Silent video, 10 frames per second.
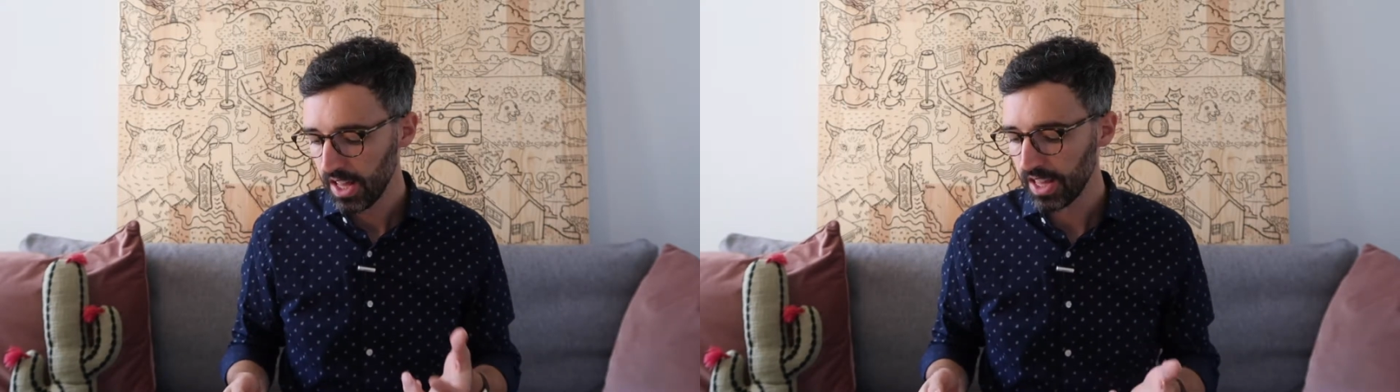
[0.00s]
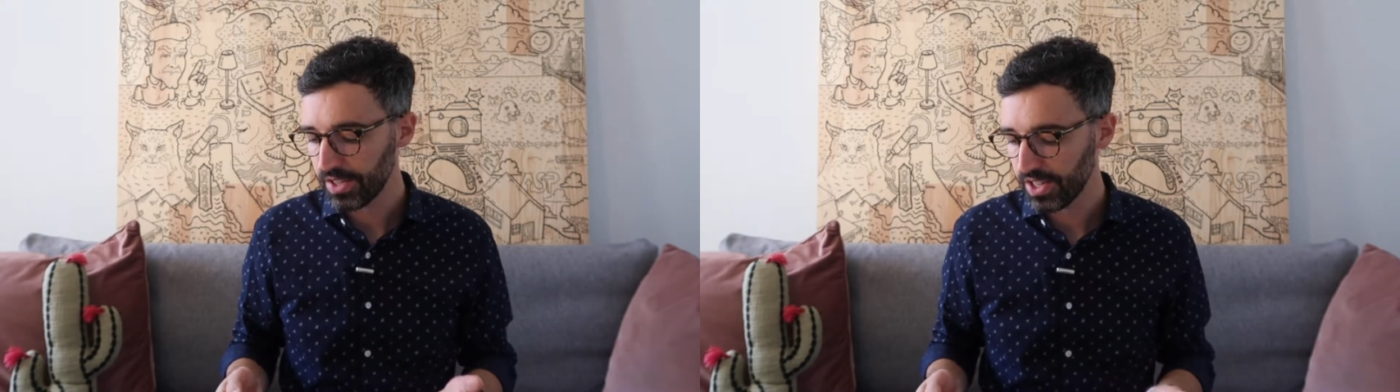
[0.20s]

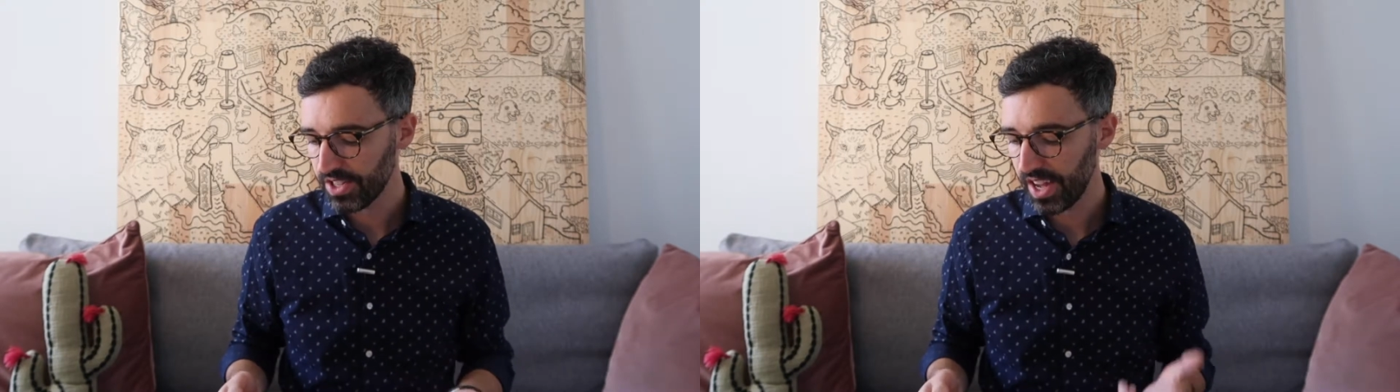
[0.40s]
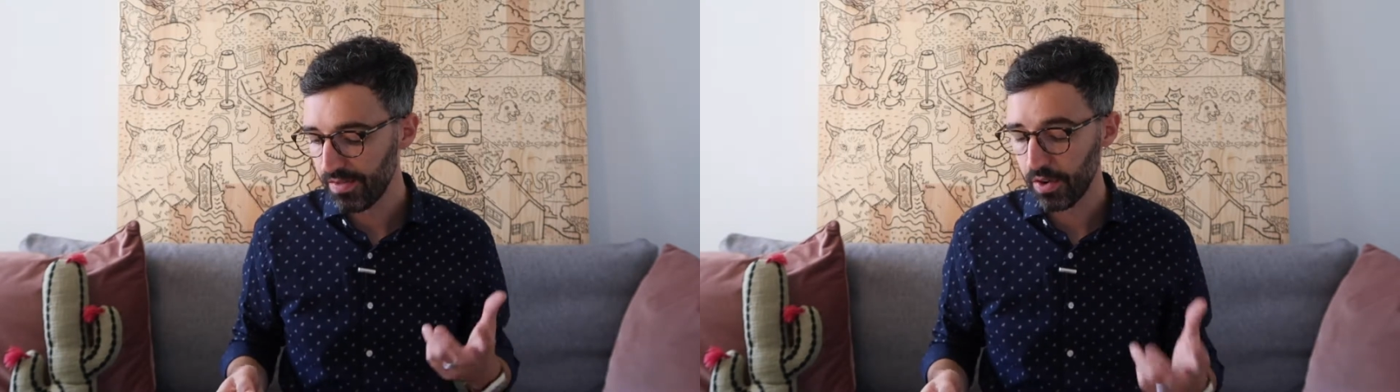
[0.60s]
Let's
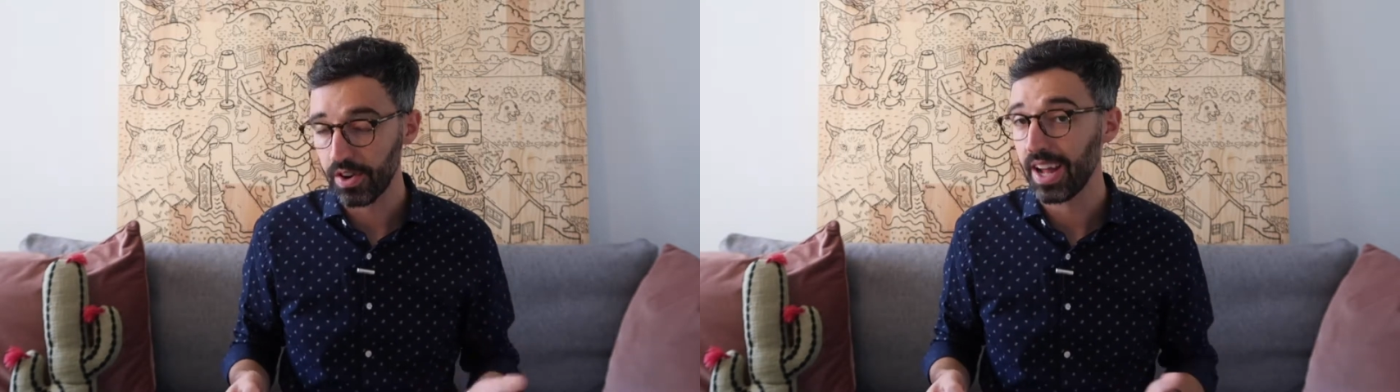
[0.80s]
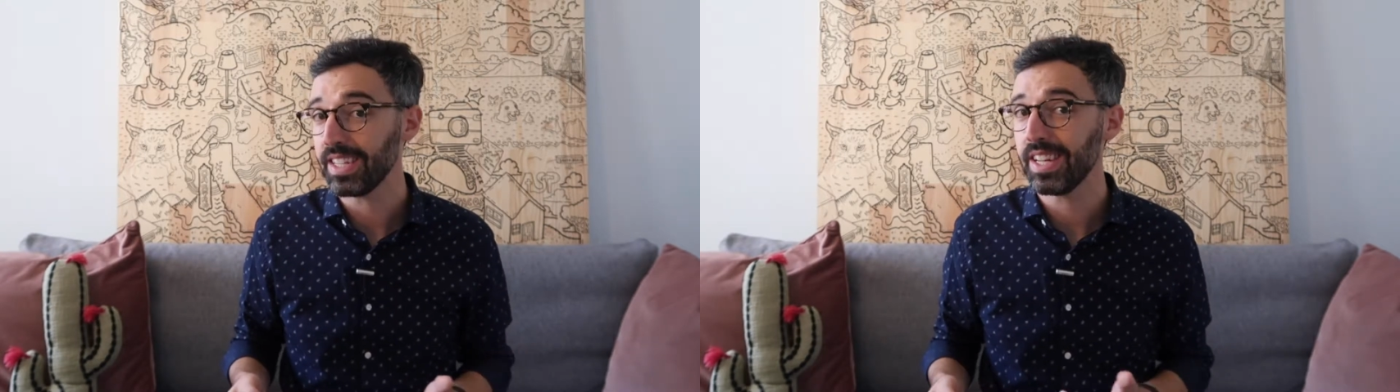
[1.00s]
just say for a
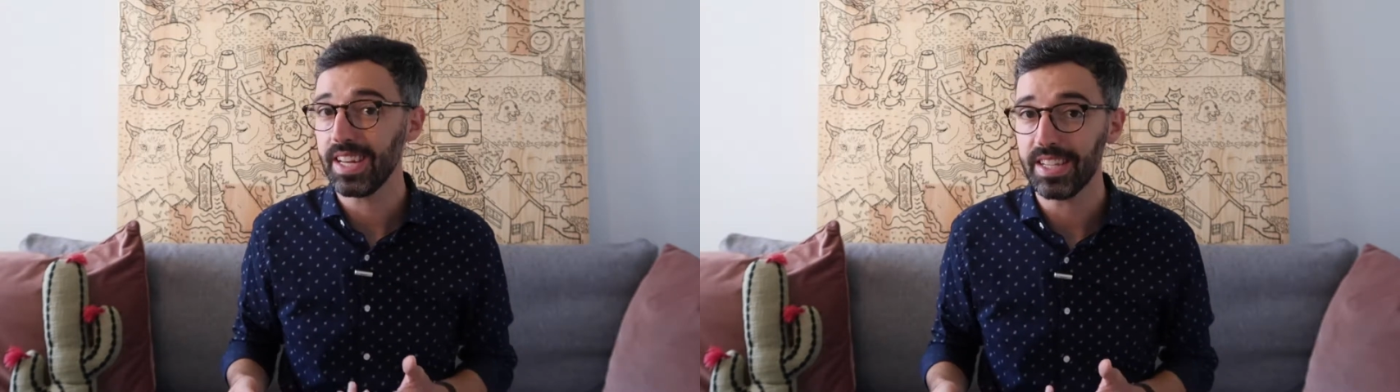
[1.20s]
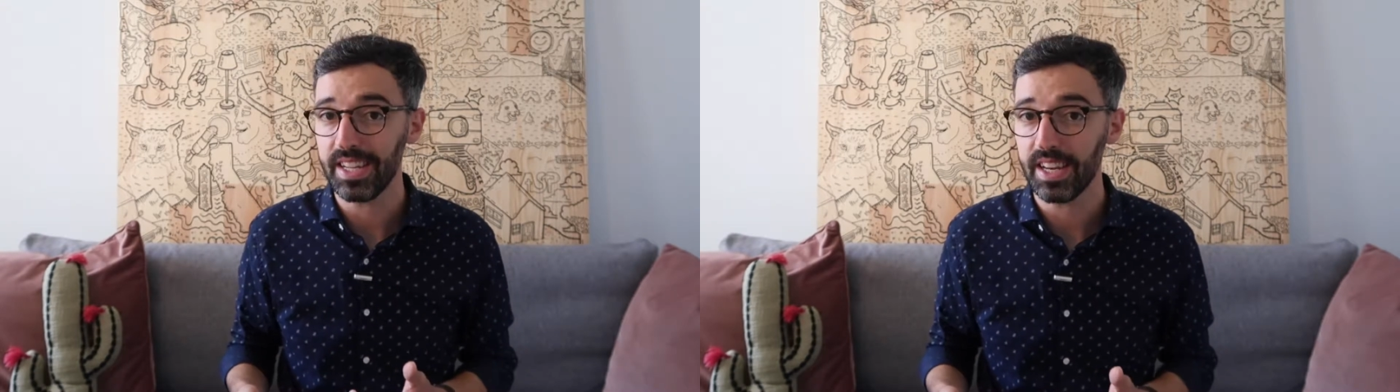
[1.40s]
nice
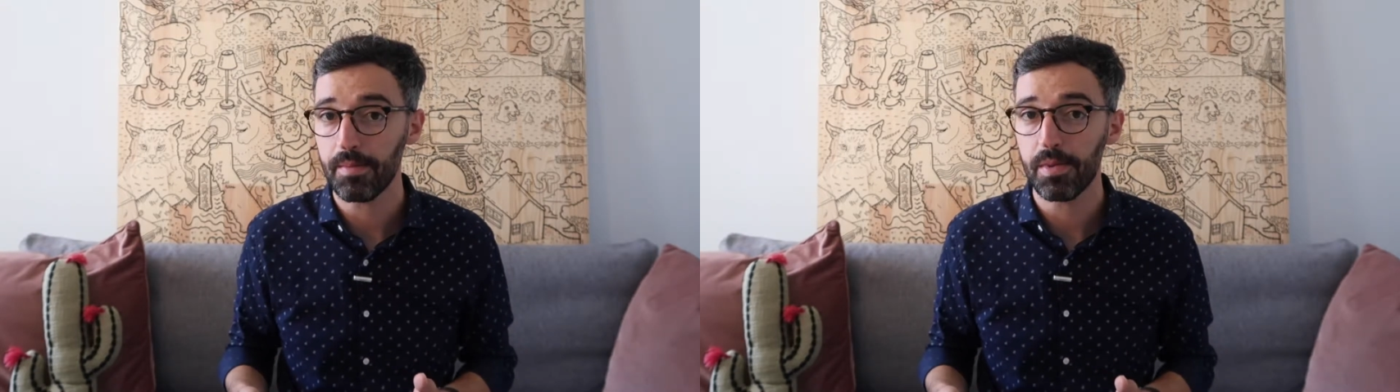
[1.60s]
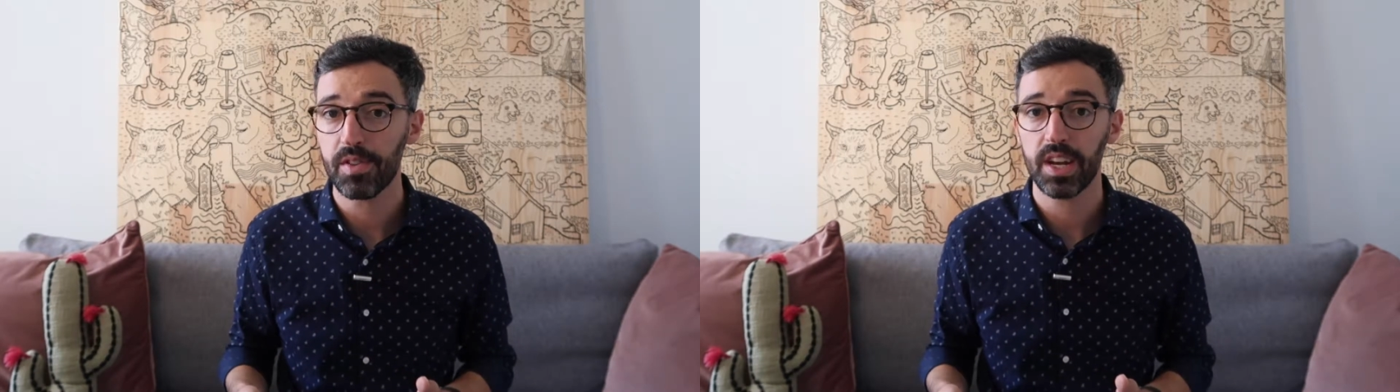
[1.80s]
easy number,